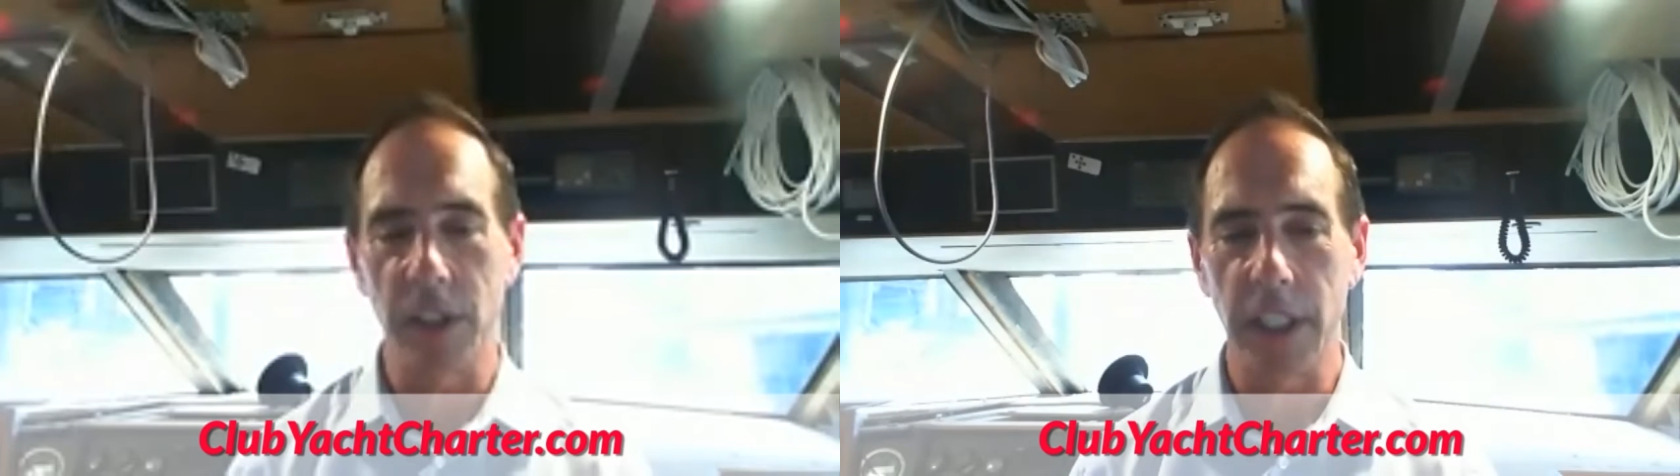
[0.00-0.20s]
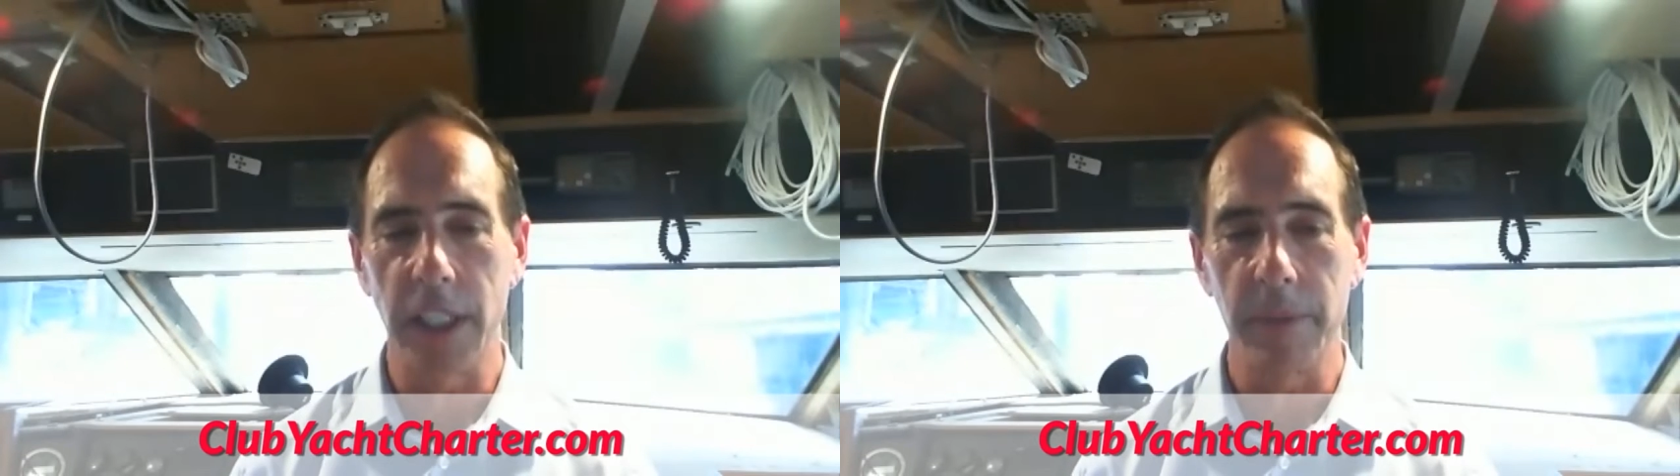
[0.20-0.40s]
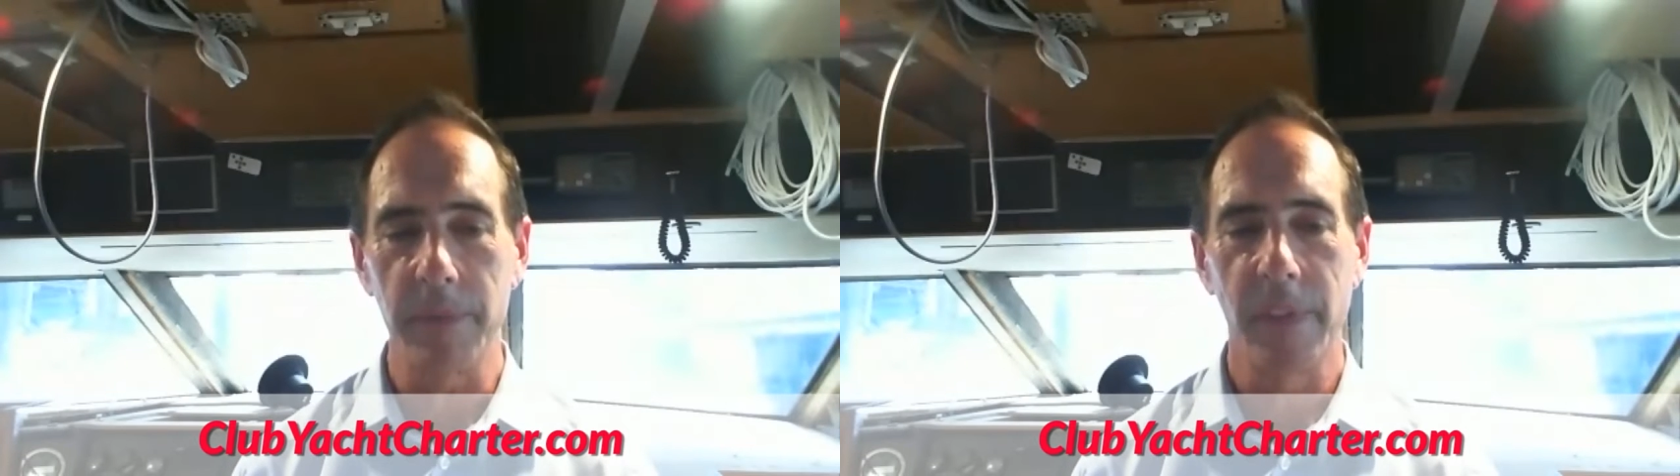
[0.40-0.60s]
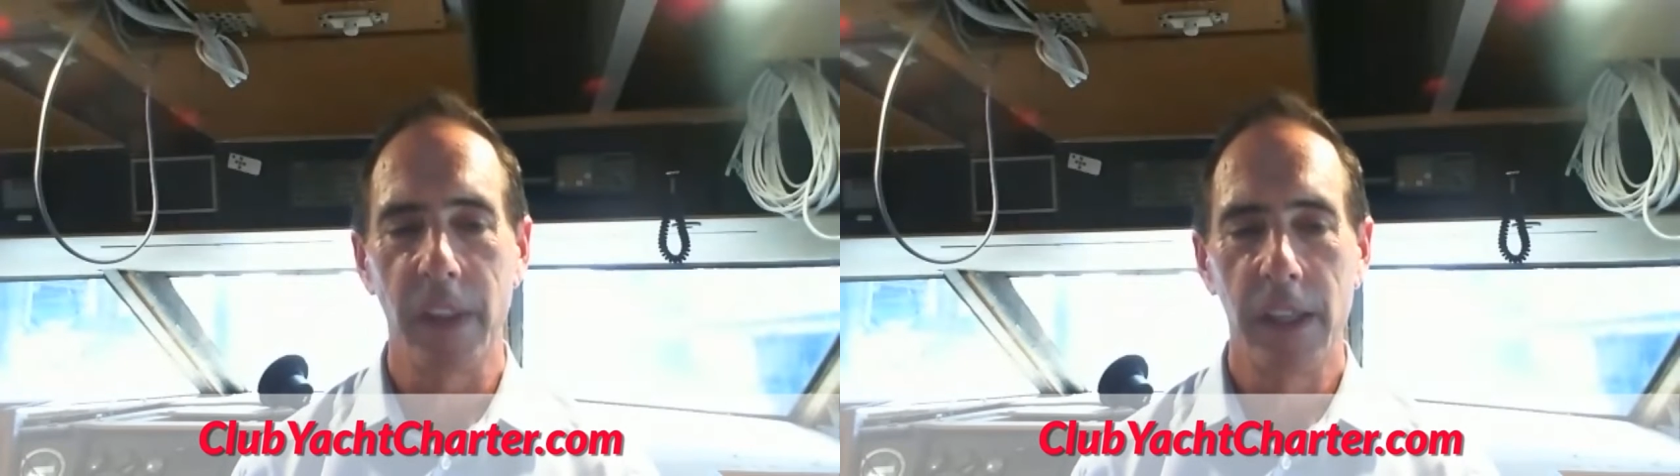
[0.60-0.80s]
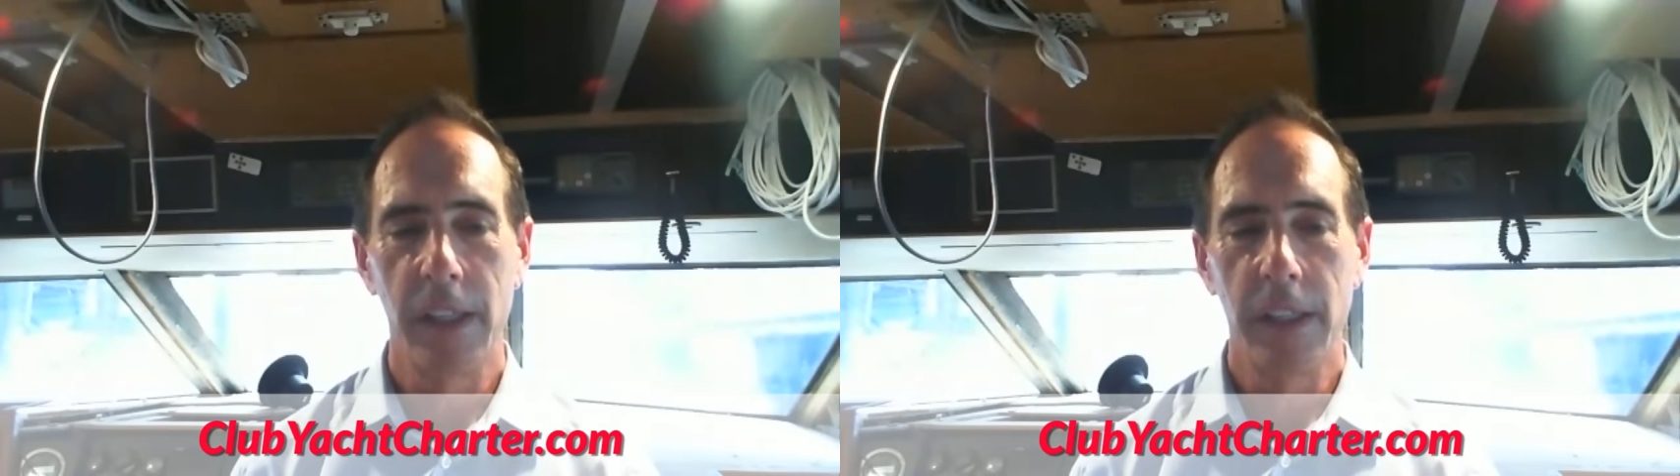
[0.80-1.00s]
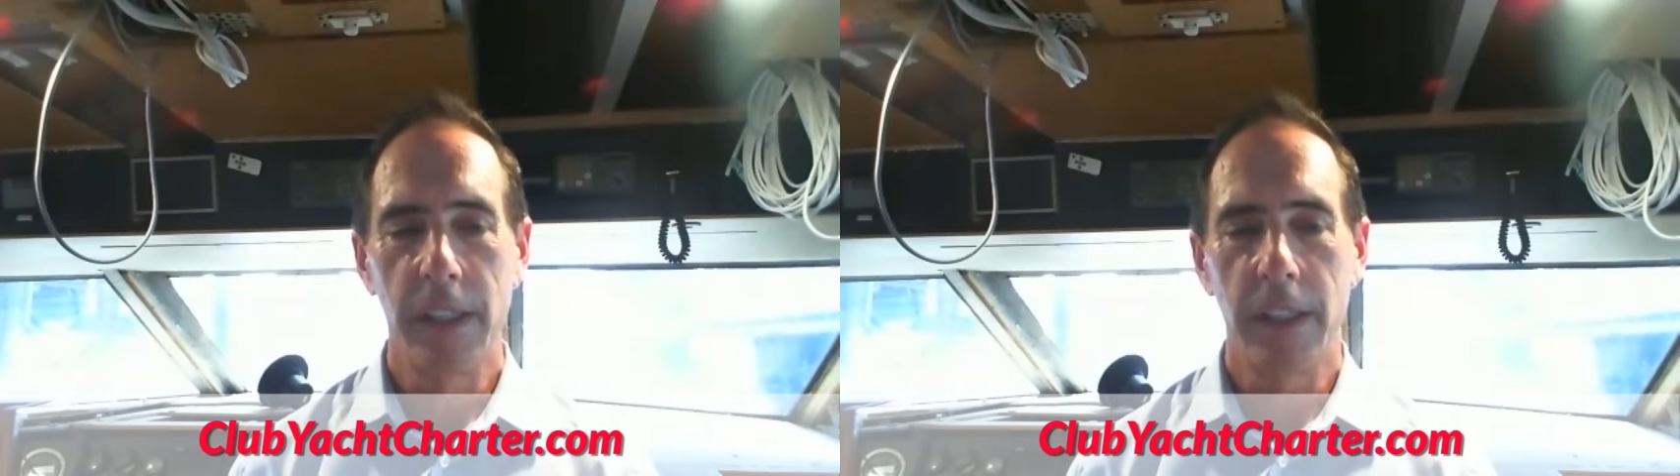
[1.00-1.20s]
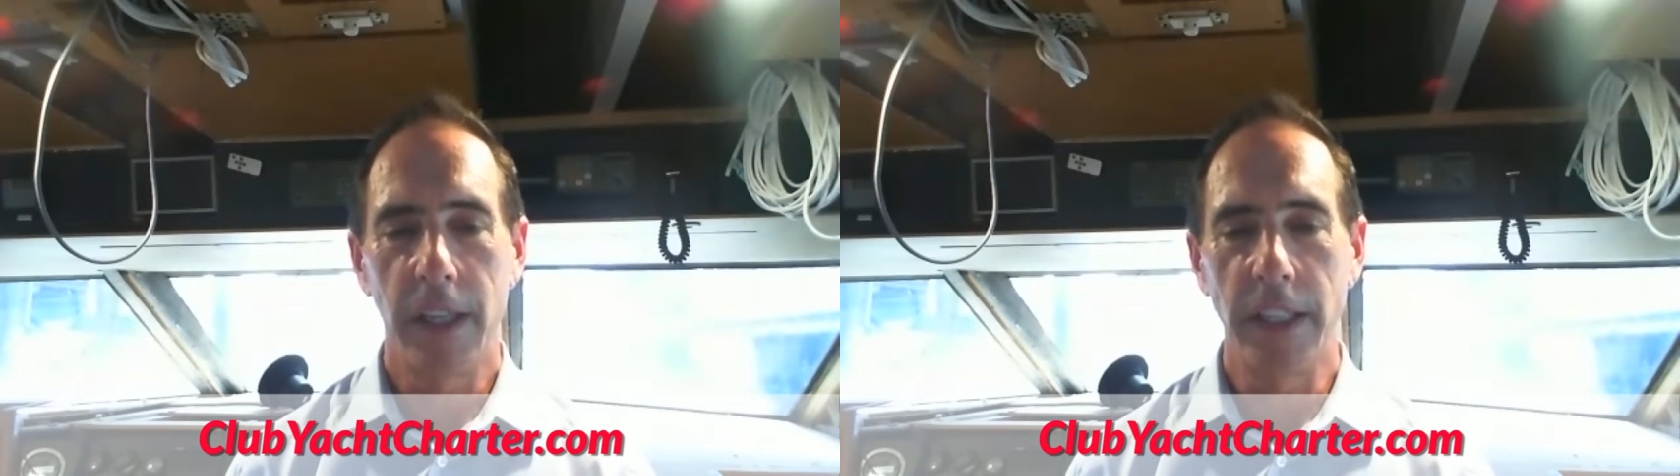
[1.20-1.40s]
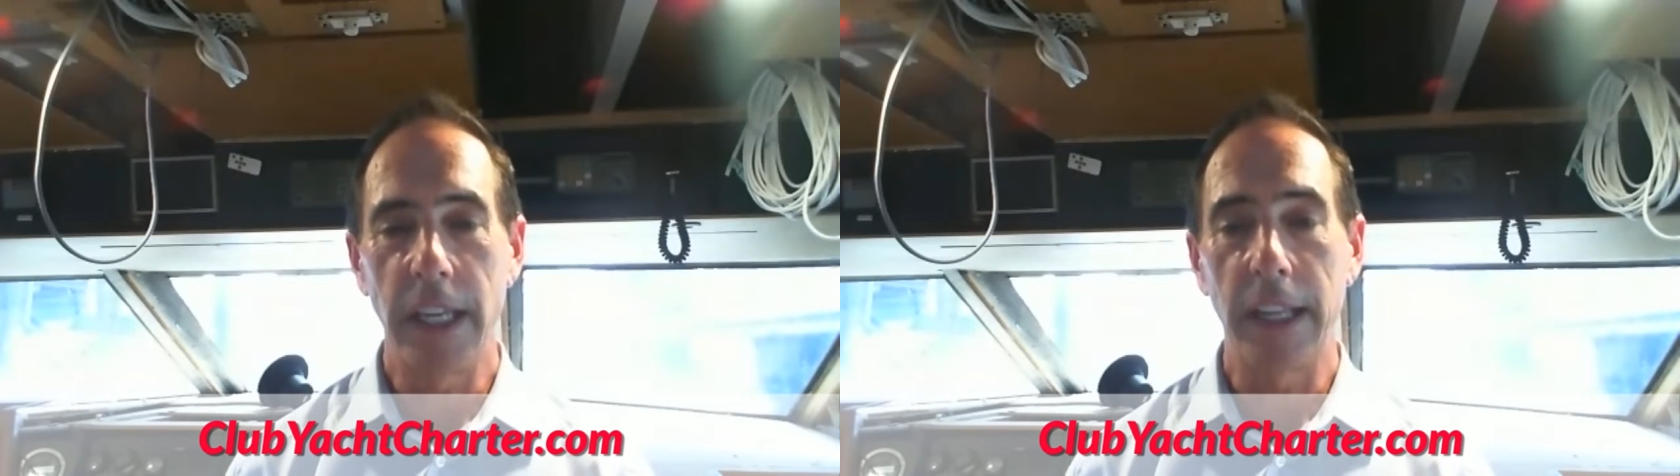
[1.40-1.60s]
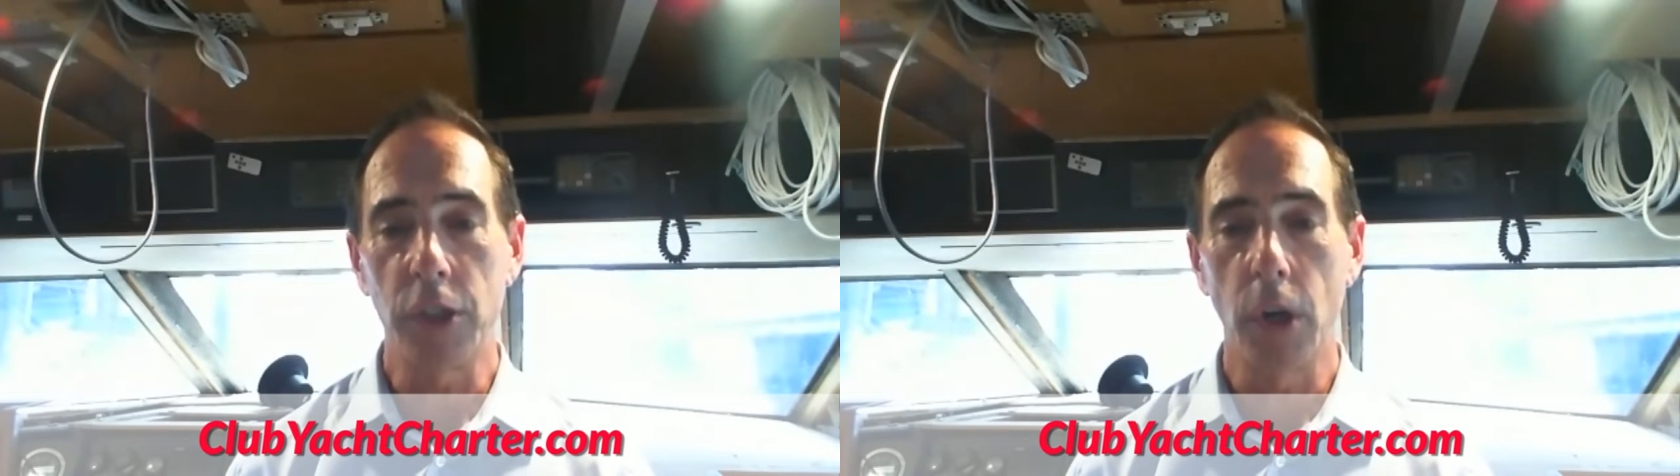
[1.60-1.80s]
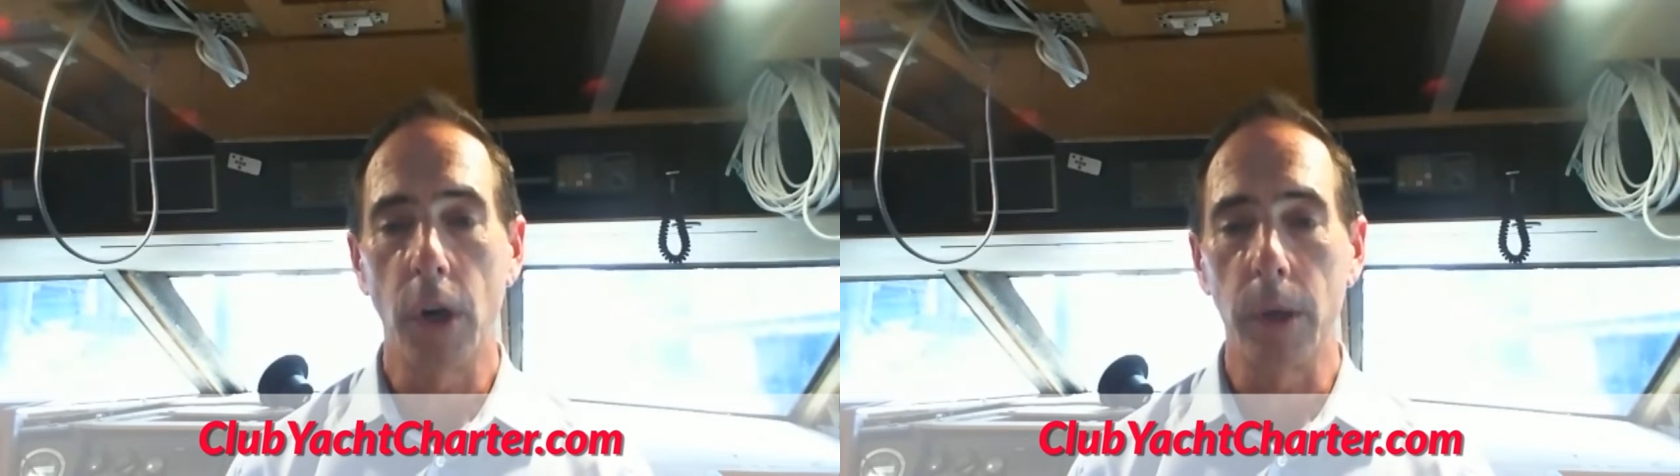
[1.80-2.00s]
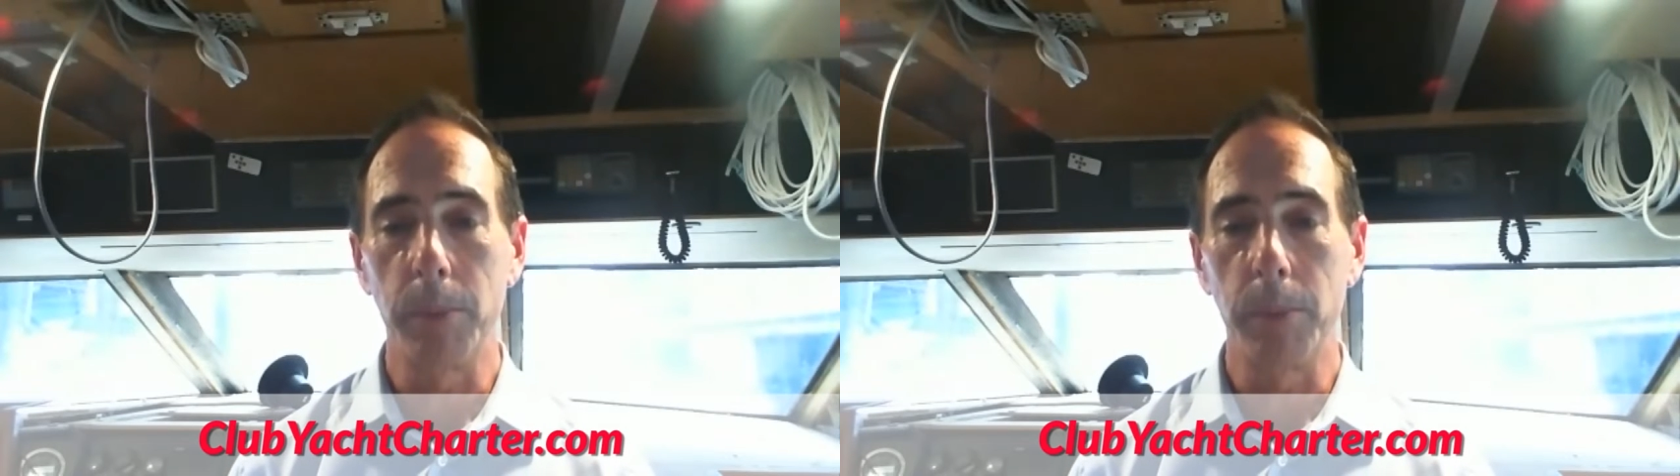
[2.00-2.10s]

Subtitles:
a yacht charter